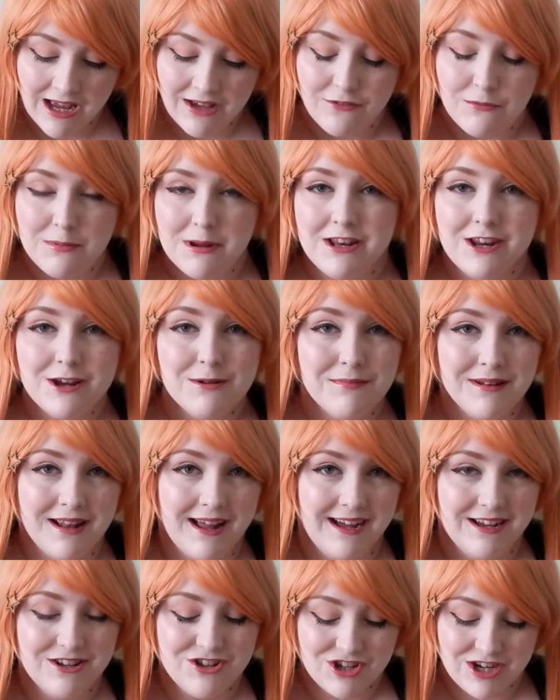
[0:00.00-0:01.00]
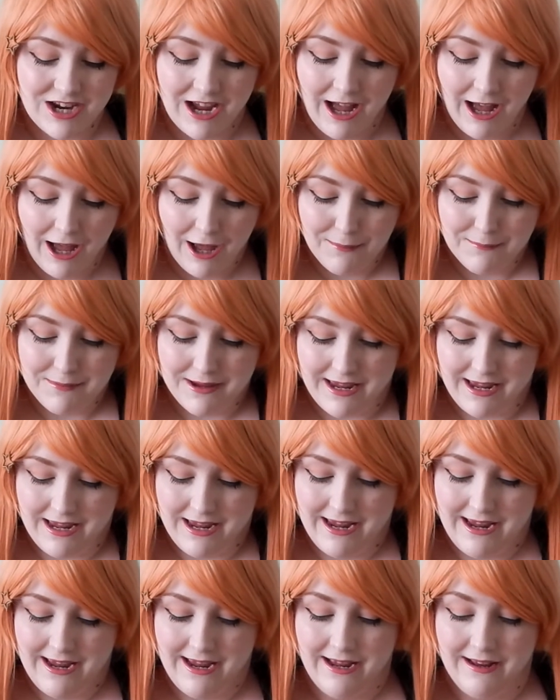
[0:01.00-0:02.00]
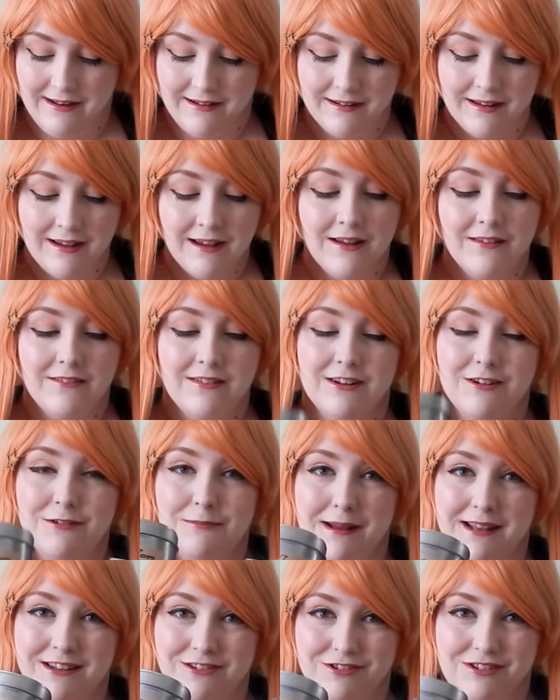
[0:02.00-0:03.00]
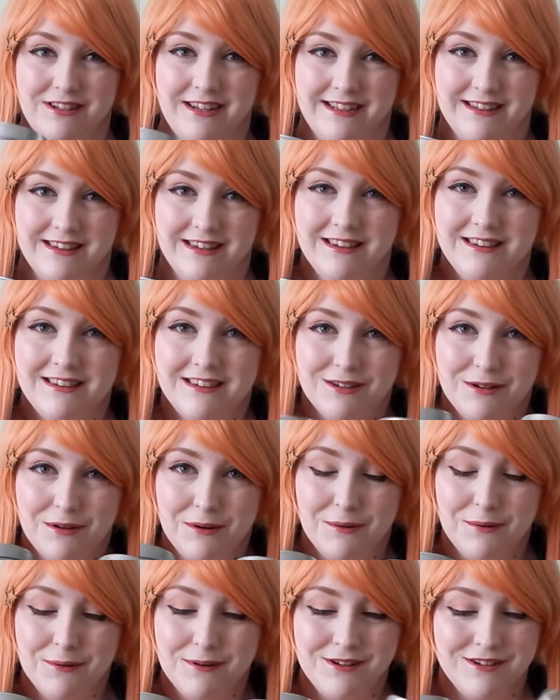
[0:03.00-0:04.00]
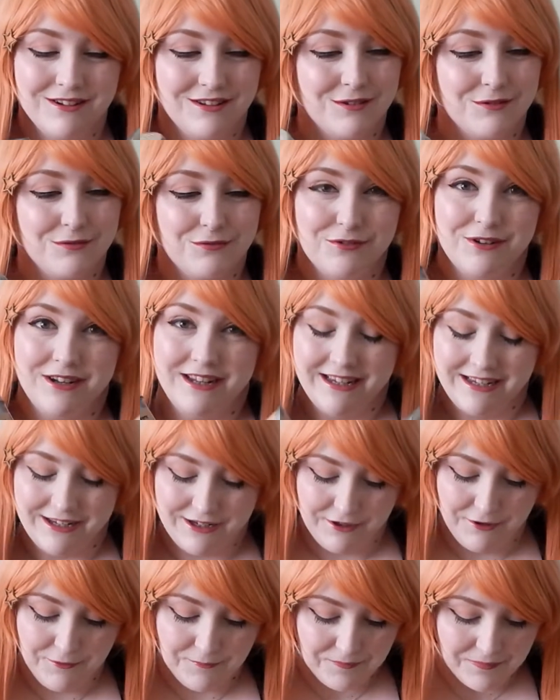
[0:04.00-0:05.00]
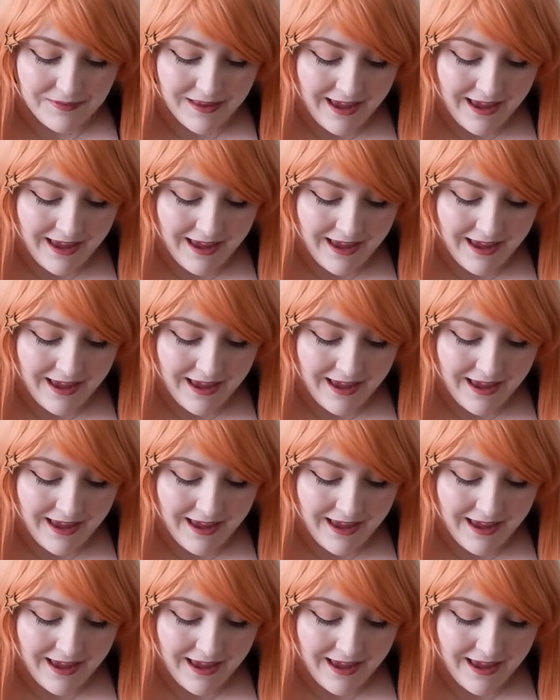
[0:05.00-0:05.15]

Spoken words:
The medium large come in little metal tins, which is really cute.